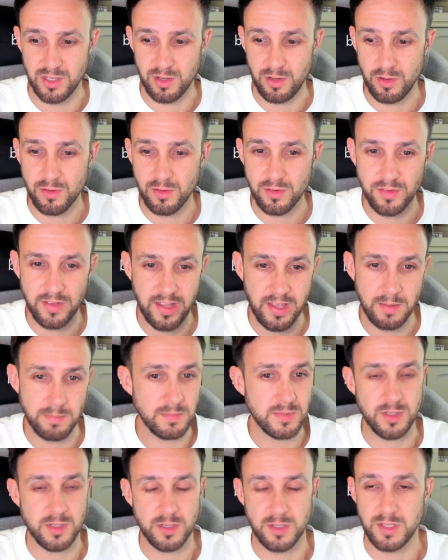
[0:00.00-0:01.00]
on them,
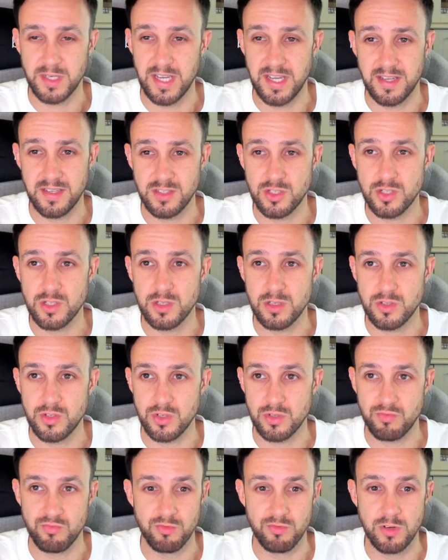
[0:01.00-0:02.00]
so yeah,
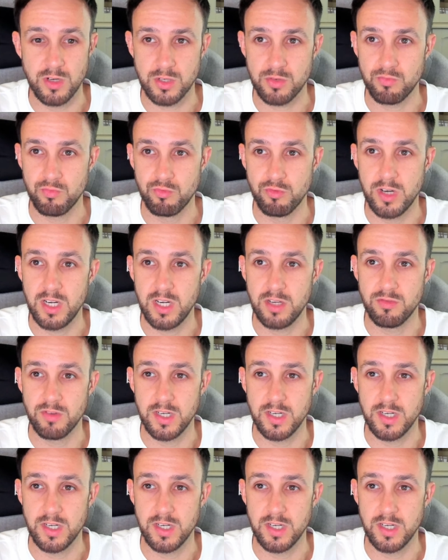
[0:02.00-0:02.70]
just looked really